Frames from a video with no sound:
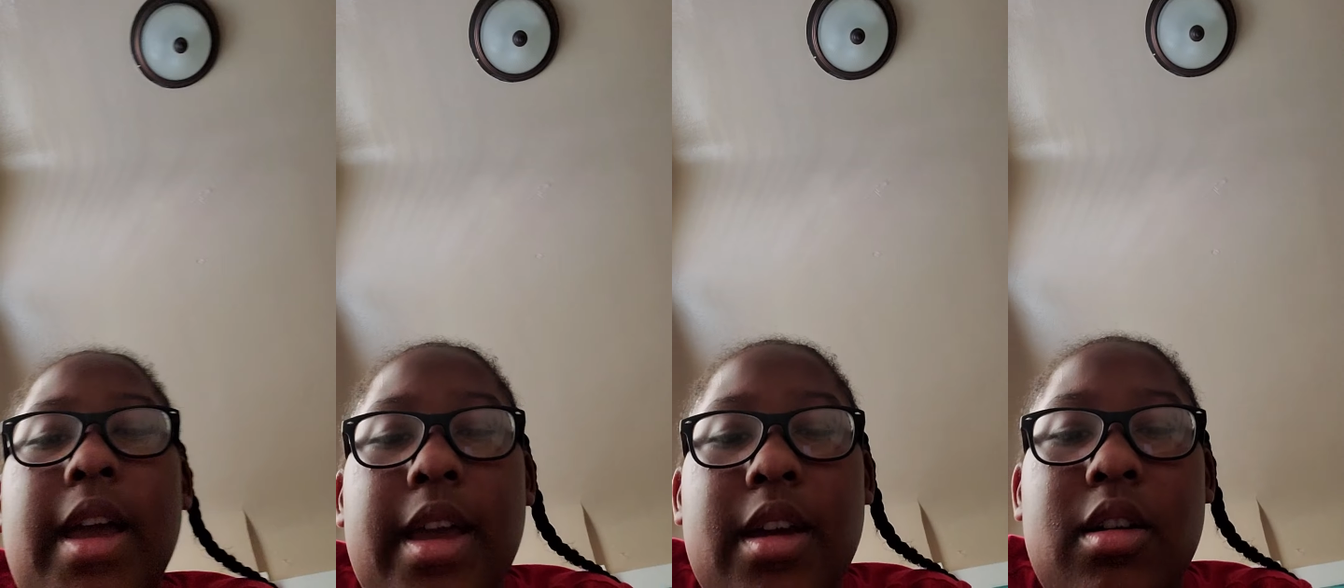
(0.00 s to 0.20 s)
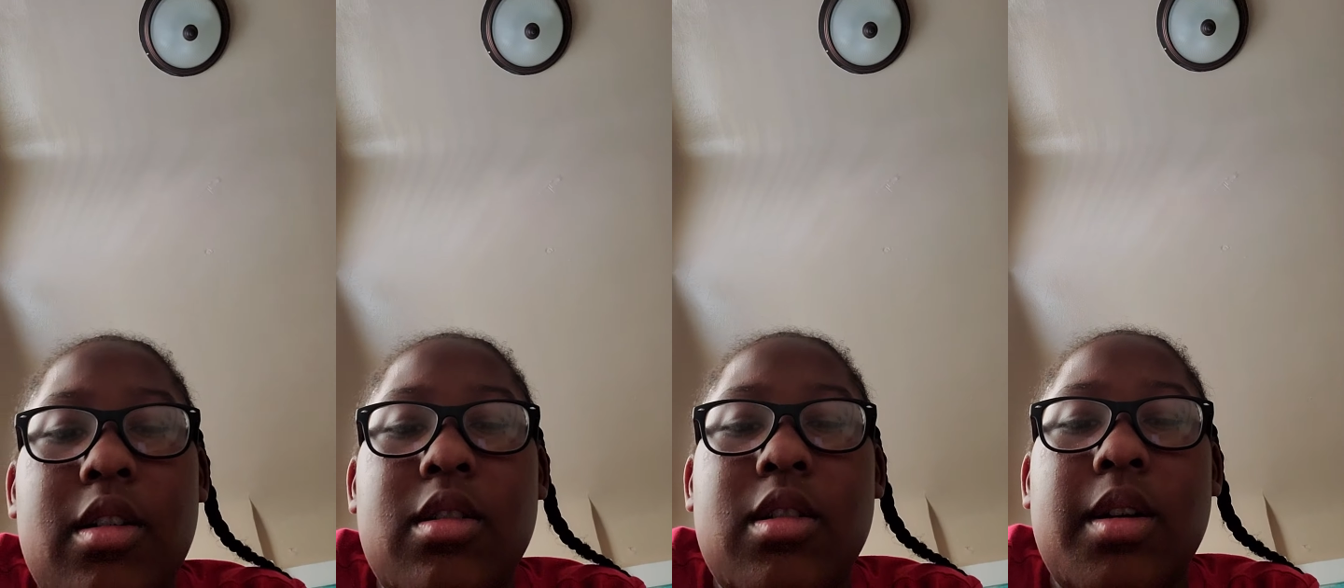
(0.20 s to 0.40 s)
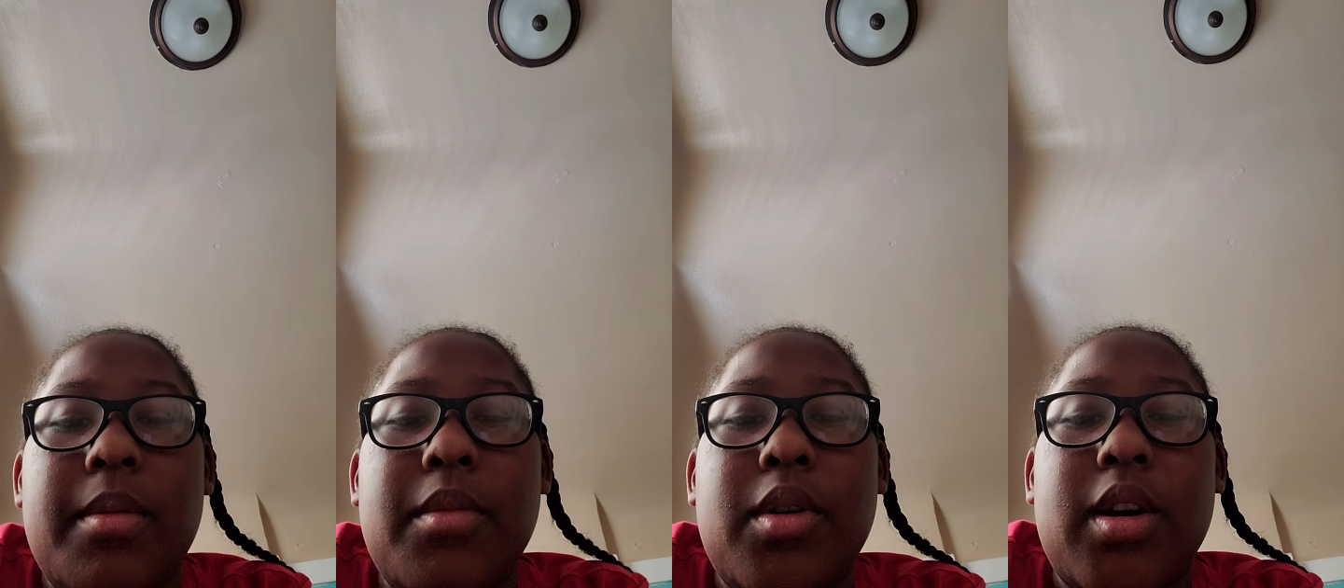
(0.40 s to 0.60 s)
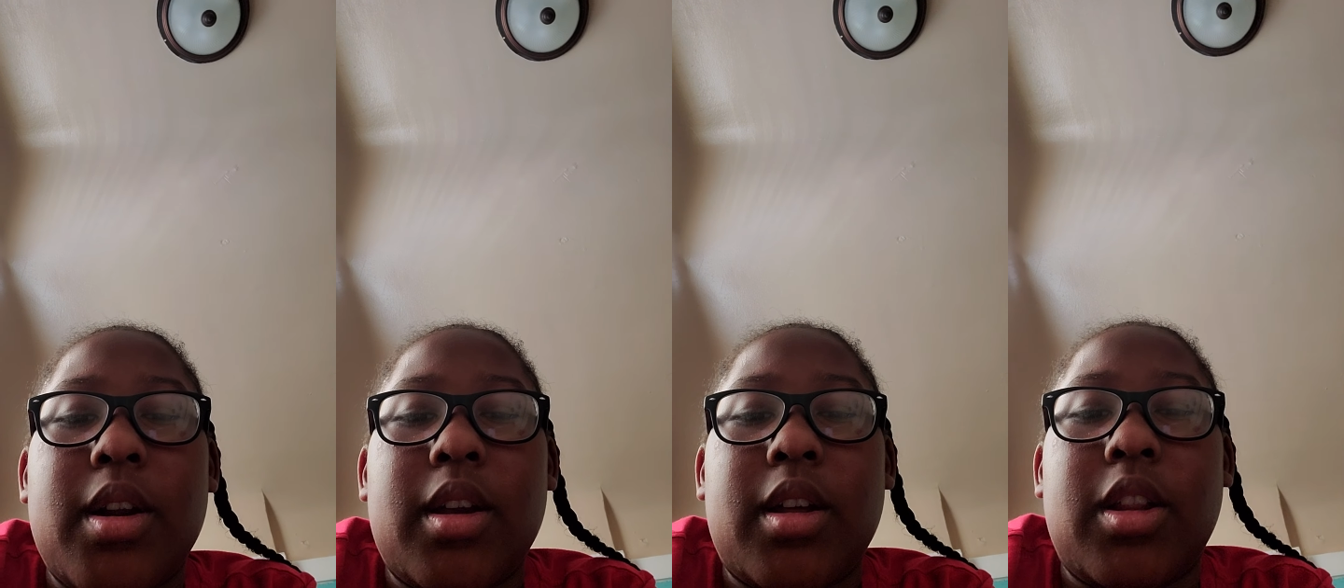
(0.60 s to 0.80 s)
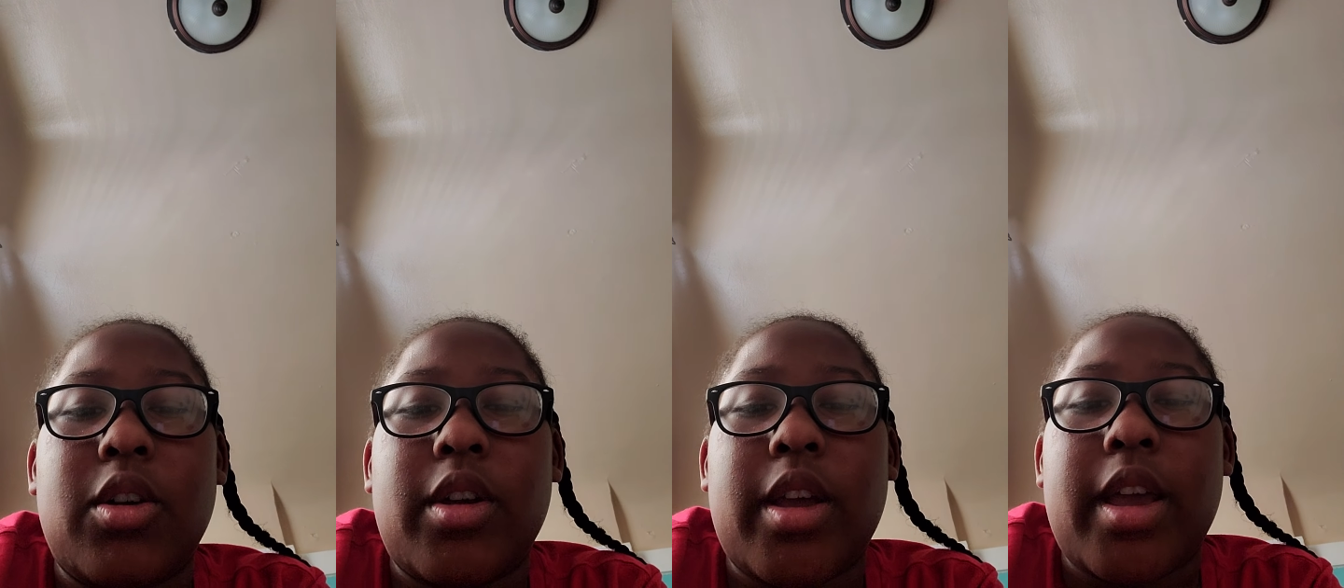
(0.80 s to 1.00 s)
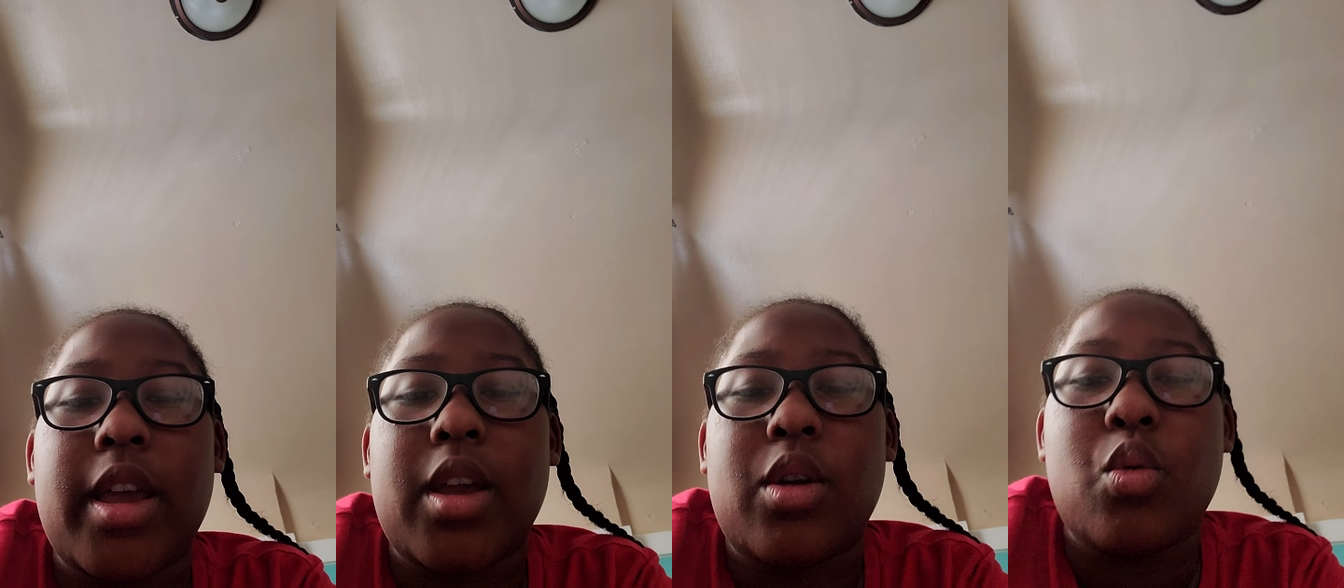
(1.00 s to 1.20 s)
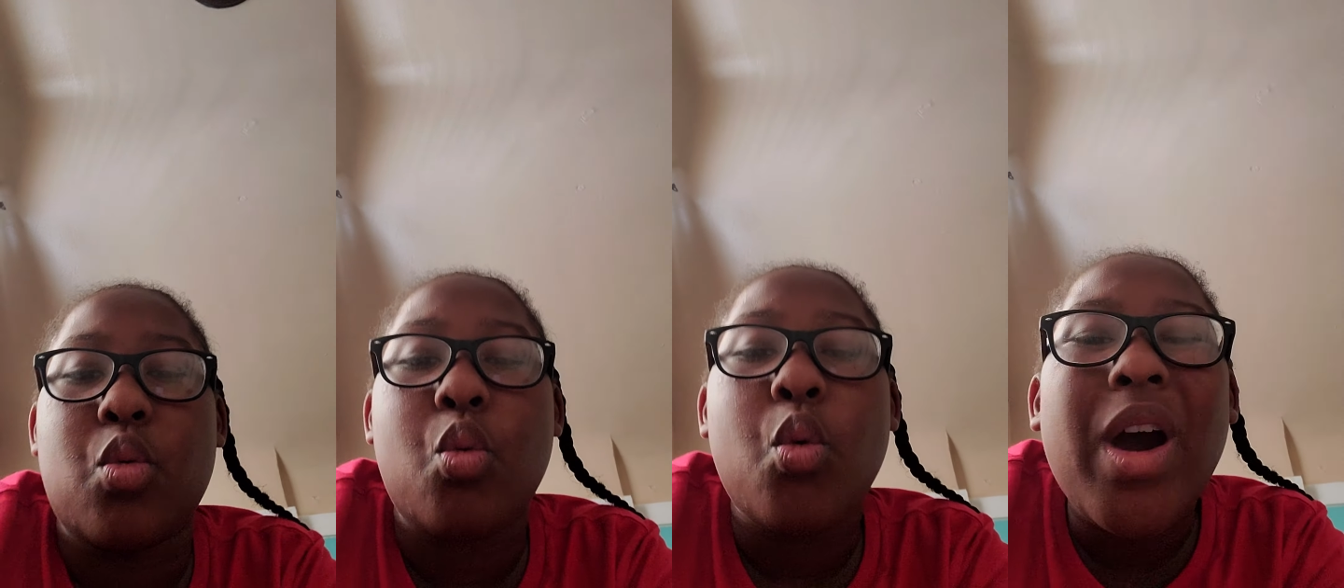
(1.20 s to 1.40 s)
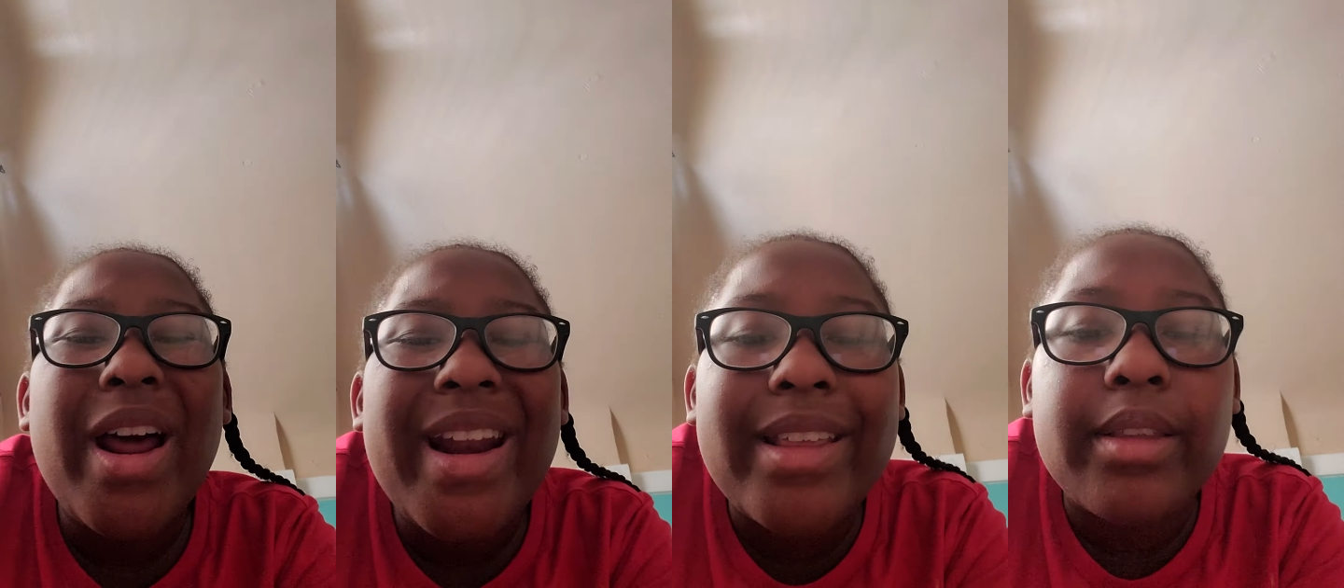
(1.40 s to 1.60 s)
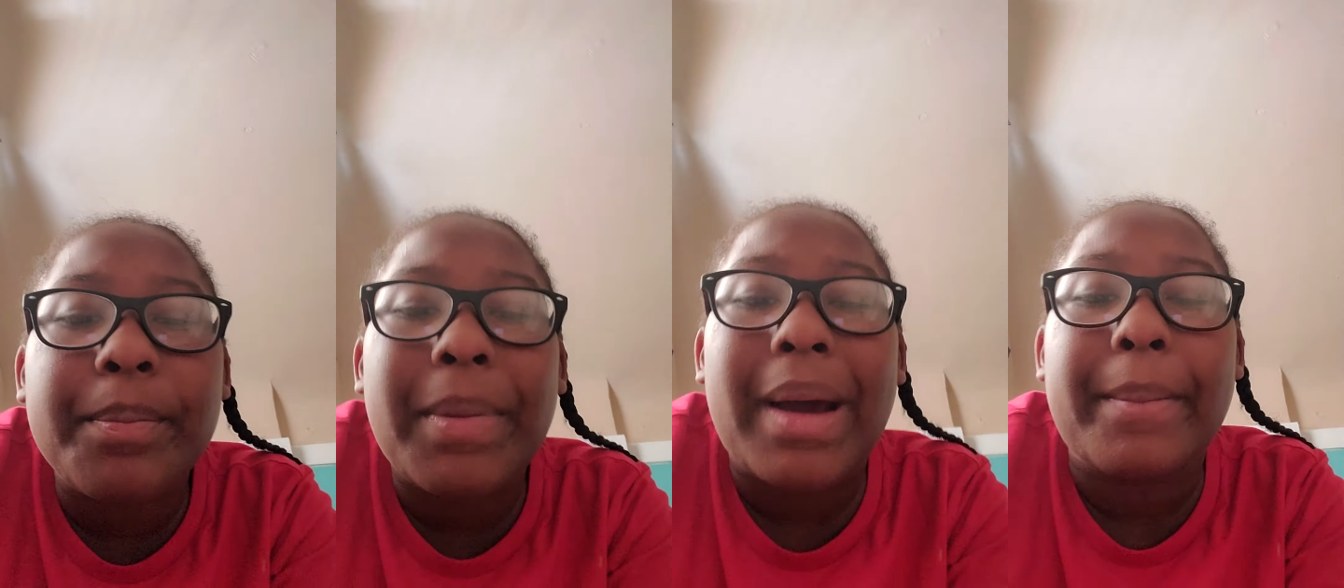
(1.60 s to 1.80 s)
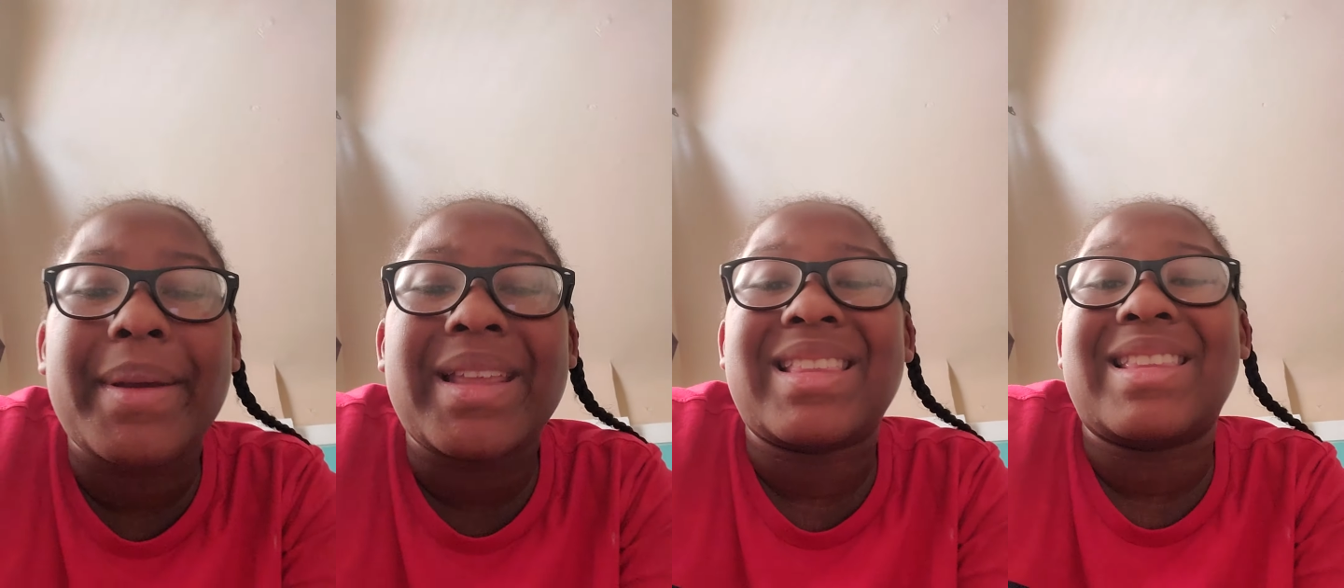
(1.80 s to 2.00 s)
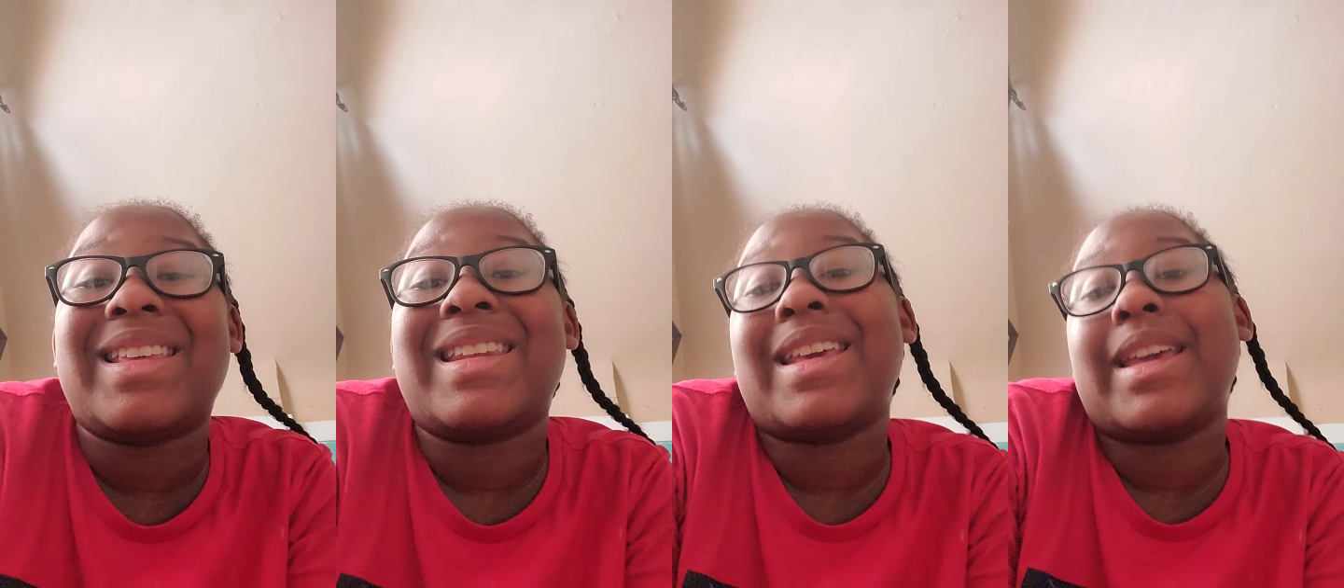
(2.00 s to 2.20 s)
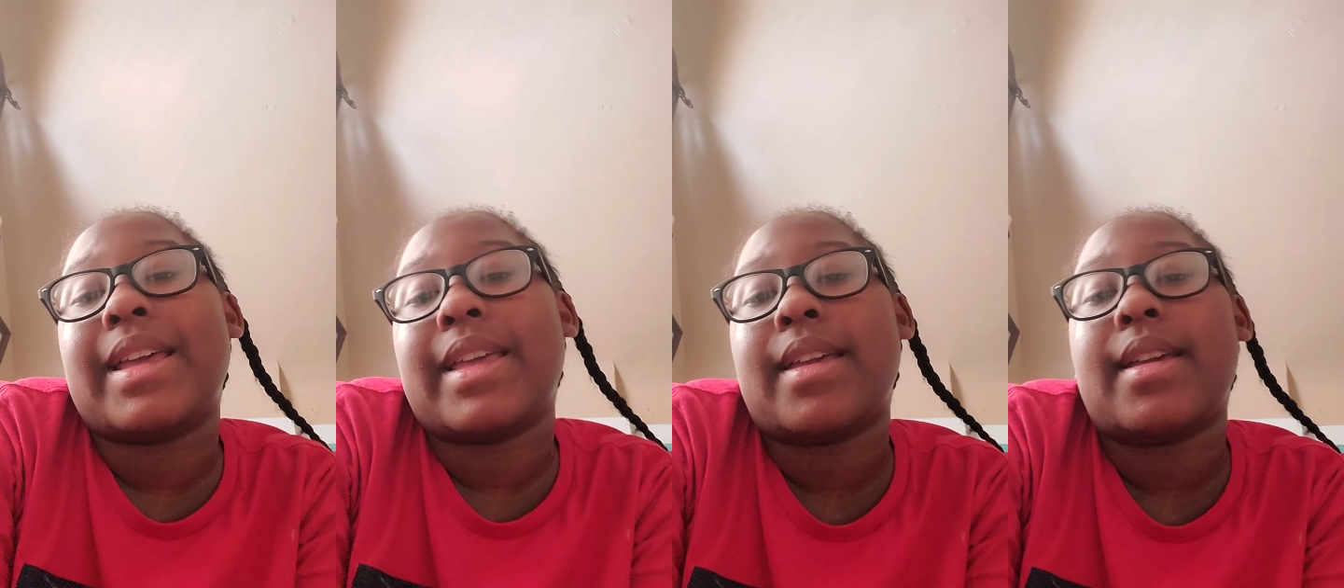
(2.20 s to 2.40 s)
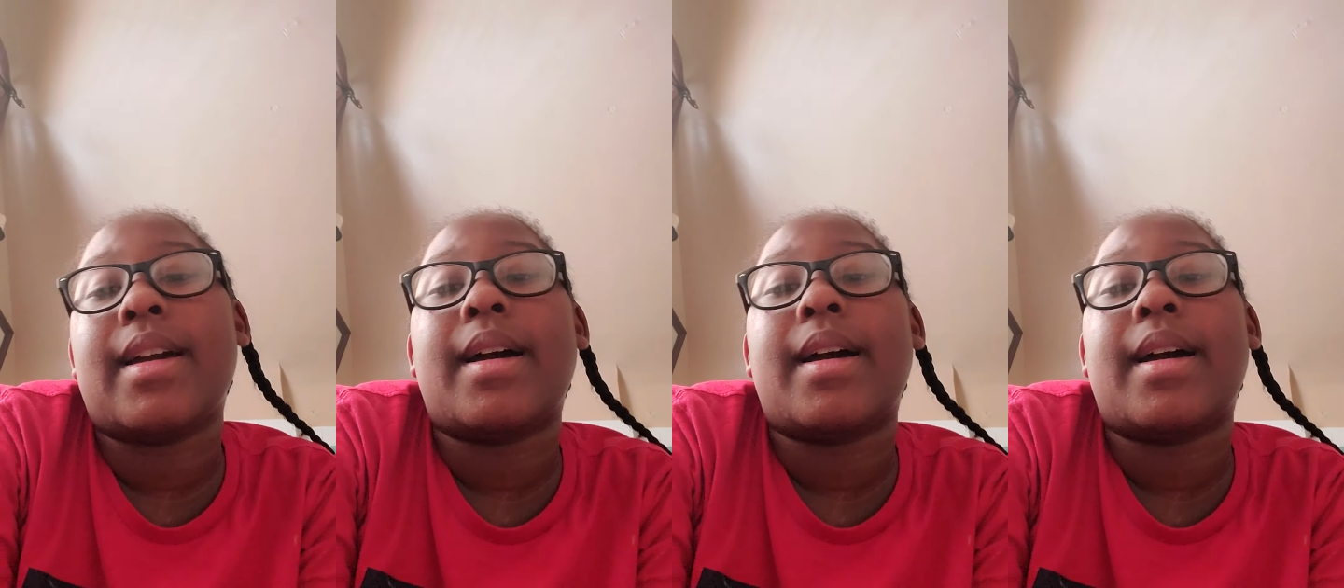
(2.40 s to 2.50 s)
Yo, good morning, Clo Gang. What is poppin' today?